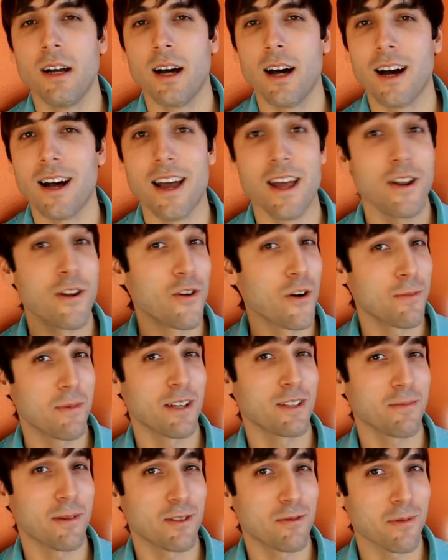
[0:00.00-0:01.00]
And no, I'm
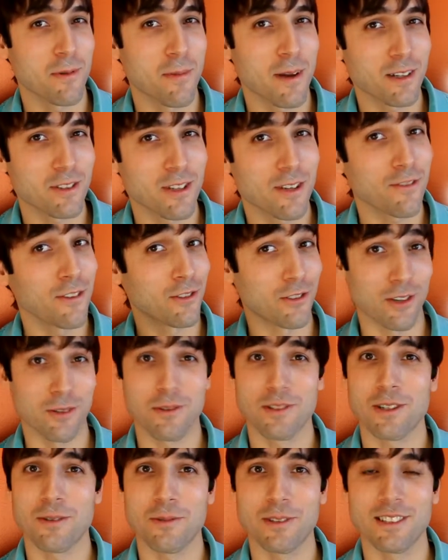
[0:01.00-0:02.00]
not sponsored by Microsoft, although I
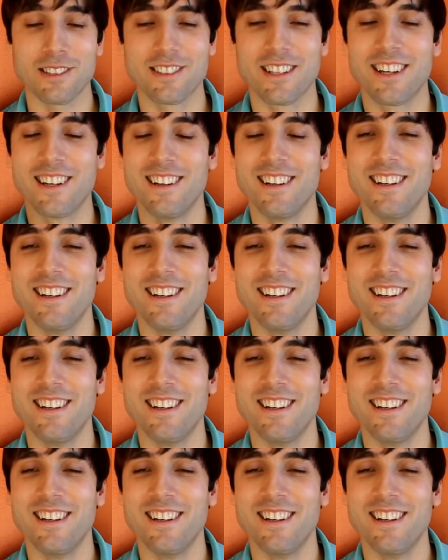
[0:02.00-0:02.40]
wish I was.